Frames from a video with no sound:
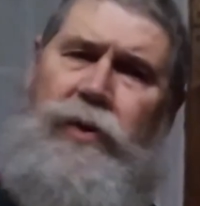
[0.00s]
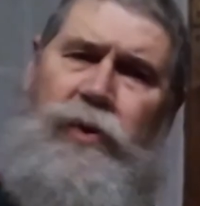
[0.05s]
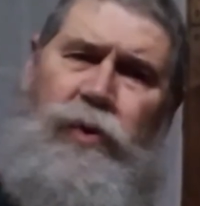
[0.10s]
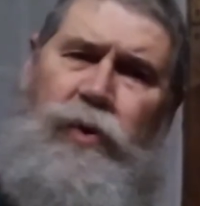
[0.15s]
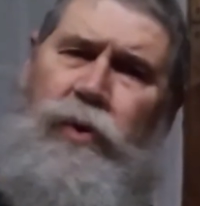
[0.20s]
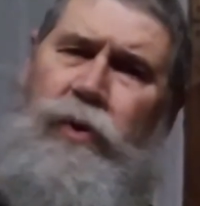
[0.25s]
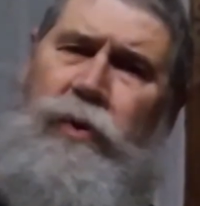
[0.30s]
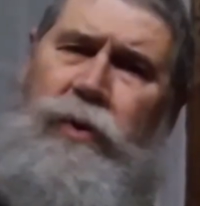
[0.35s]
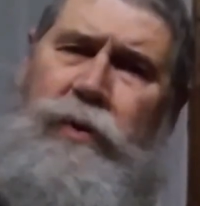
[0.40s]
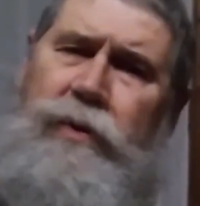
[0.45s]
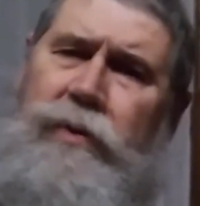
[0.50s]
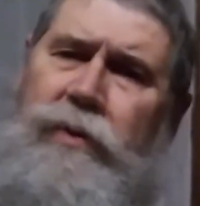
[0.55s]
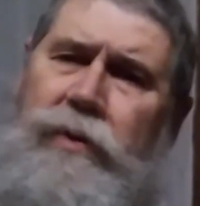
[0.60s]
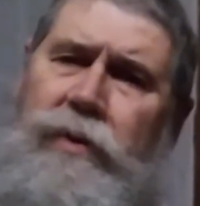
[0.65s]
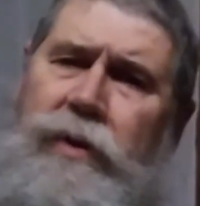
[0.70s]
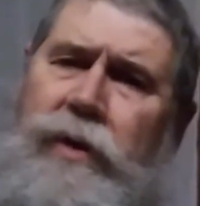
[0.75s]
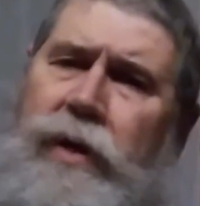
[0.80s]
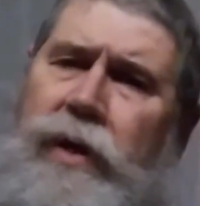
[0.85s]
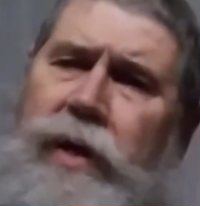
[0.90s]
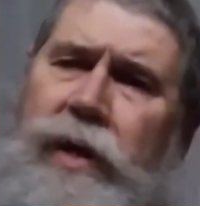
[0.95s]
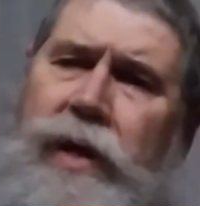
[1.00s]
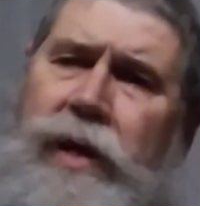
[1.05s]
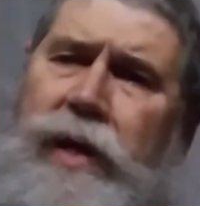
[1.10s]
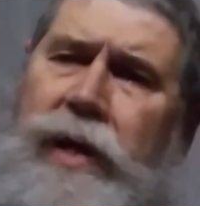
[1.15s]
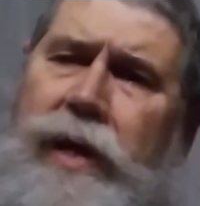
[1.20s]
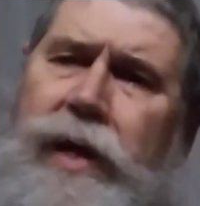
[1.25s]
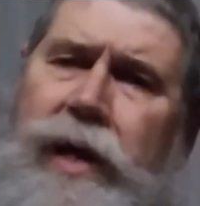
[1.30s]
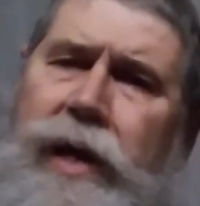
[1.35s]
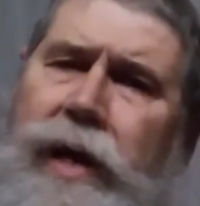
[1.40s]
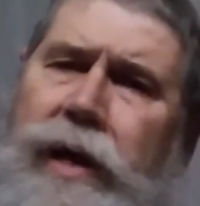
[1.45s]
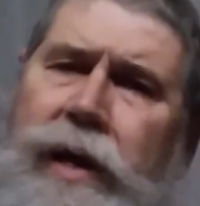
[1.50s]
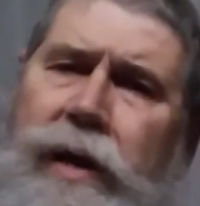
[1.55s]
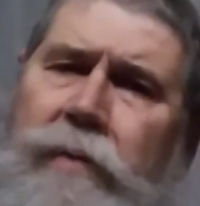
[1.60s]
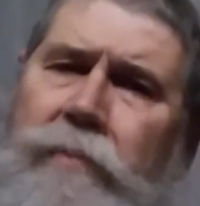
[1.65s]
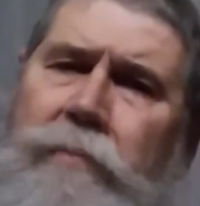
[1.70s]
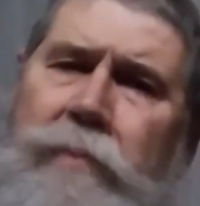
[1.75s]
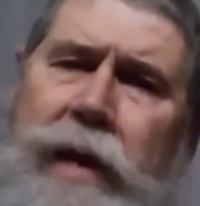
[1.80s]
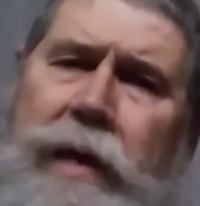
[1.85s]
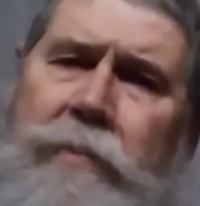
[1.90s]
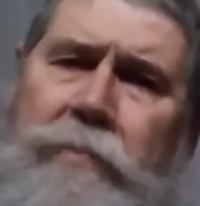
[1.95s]
Lord,
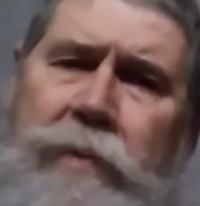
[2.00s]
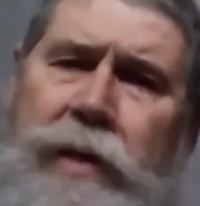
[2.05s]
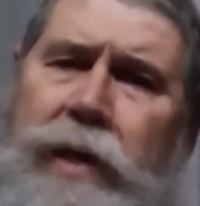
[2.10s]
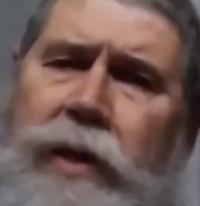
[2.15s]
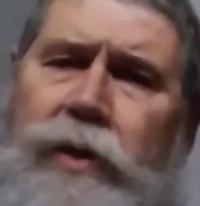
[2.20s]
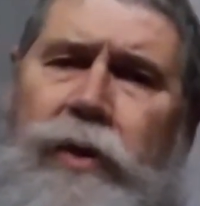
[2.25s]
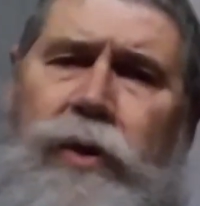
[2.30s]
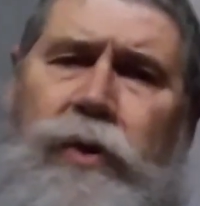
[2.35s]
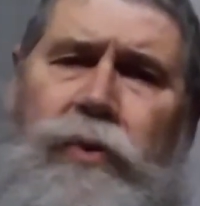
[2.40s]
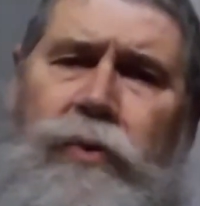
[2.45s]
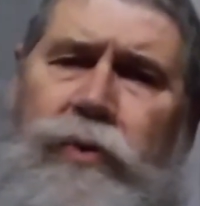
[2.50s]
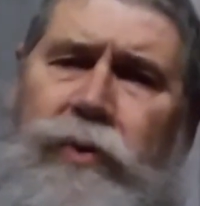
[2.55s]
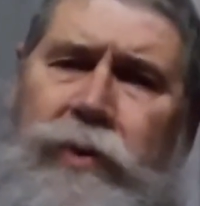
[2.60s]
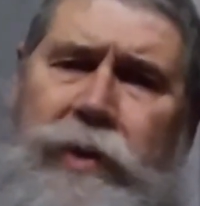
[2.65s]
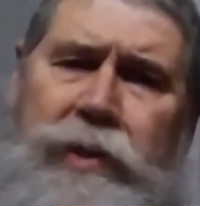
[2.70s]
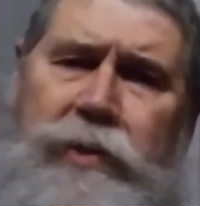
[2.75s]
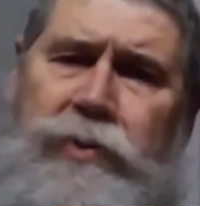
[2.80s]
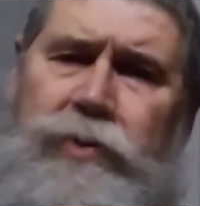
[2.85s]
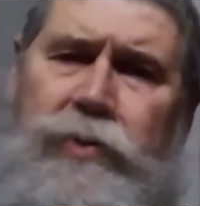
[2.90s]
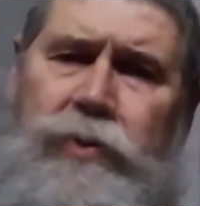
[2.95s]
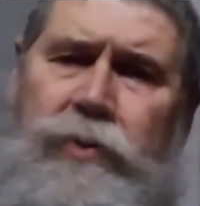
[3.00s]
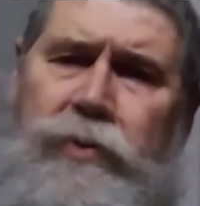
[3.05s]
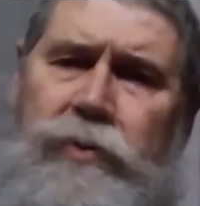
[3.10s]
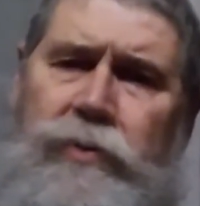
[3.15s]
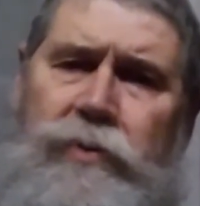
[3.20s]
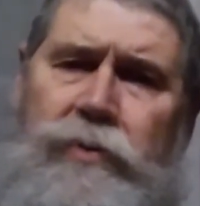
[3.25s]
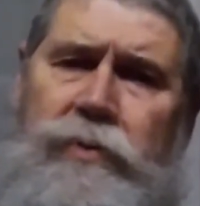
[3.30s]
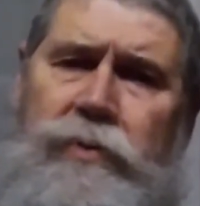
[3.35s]
make me a new creature?